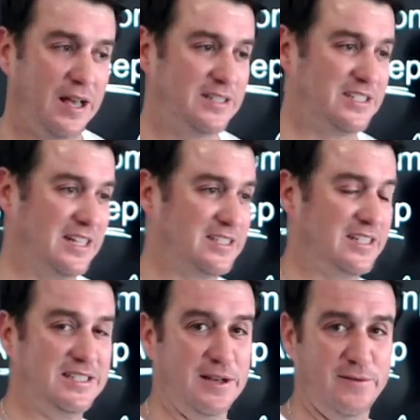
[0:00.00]

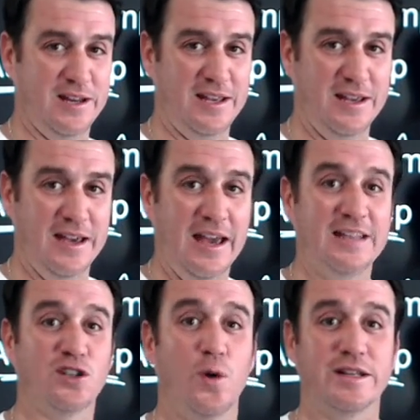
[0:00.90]
sensitivity
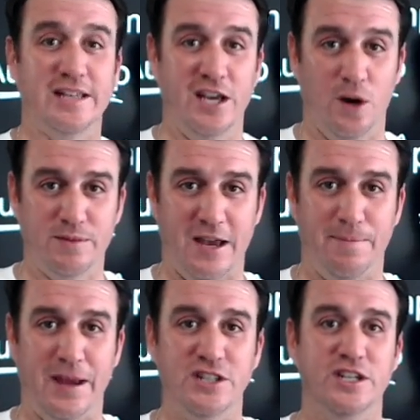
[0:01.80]
is going to help
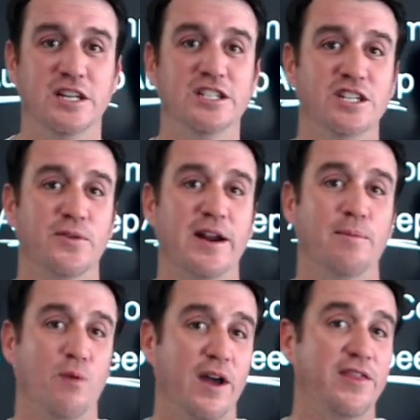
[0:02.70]
that patient generate
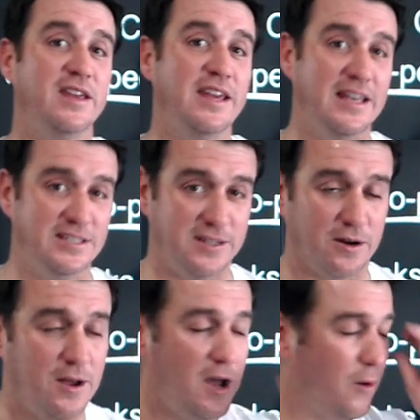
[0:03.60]
a breath
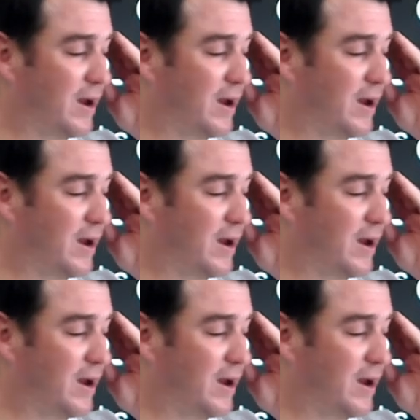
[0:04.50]
easier.